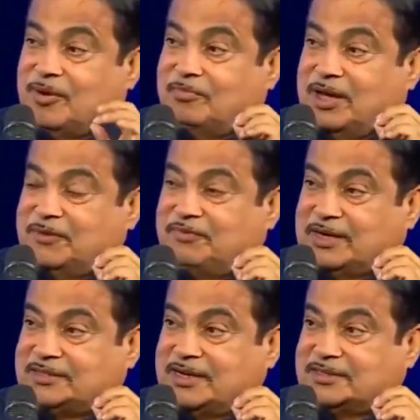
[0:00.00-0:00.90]
From
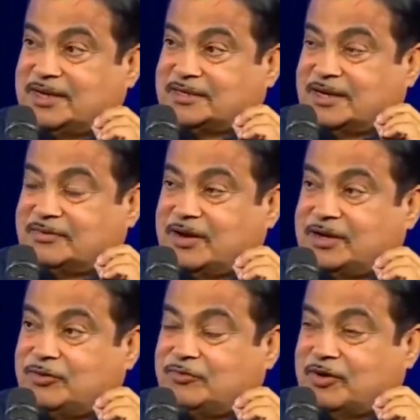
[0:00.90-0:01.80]
manufacturing sector,
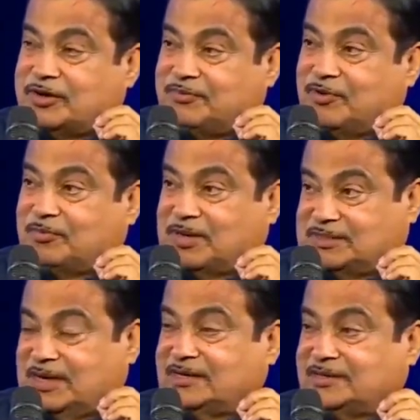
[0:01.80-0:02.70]
20 to
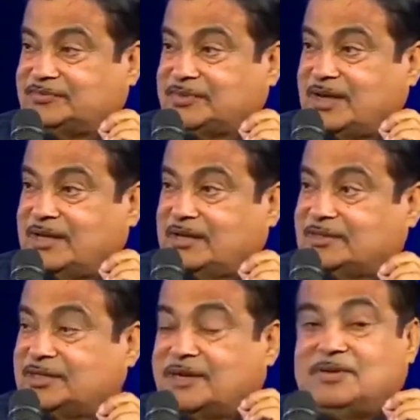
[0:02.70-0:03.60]
24%.
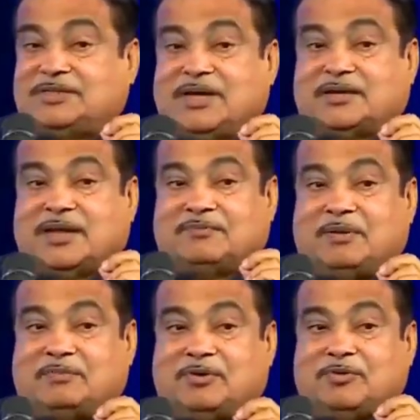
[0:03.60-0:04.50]
Service sector,
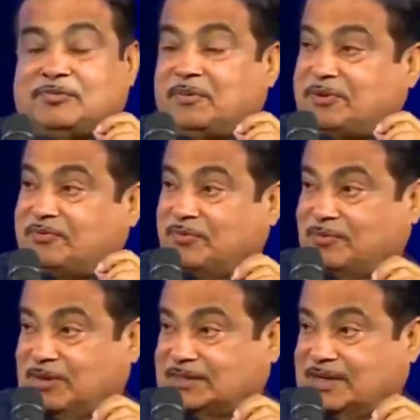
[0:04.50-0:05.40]
52 to
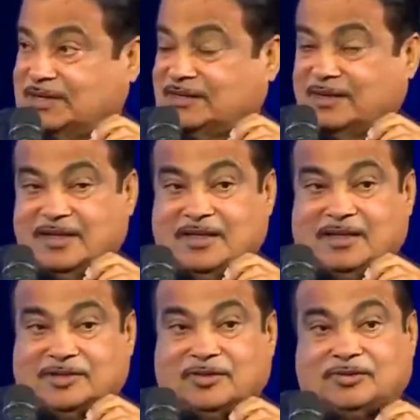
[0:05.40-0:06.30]
54%.
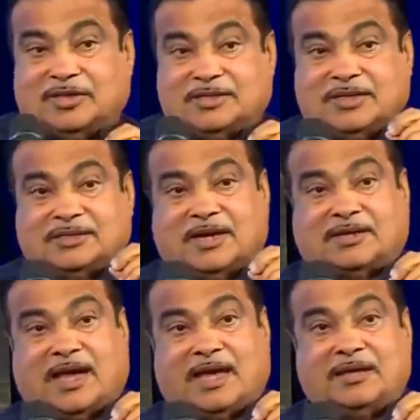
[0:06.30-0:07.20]
So this is
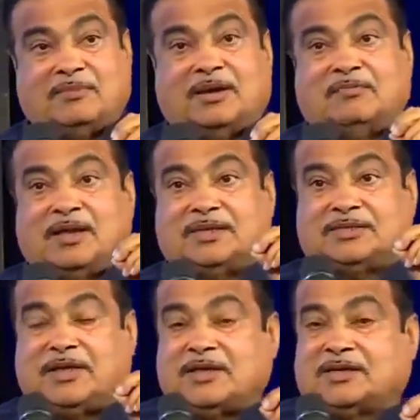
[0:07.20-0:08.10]
the time and very
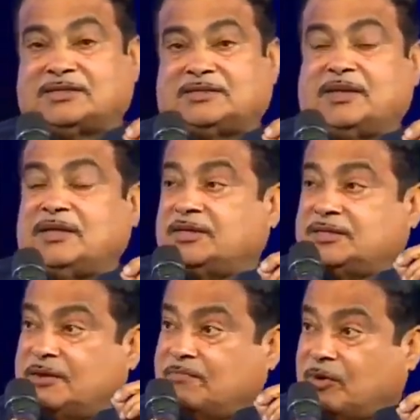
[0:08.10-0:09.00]
seriously
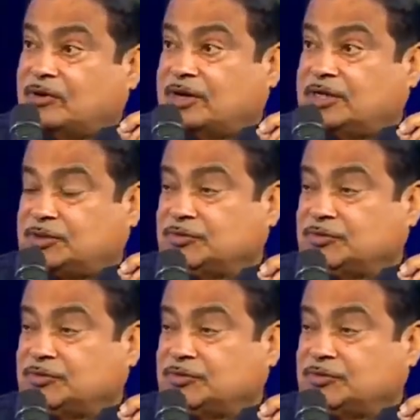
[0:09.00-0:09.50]
is important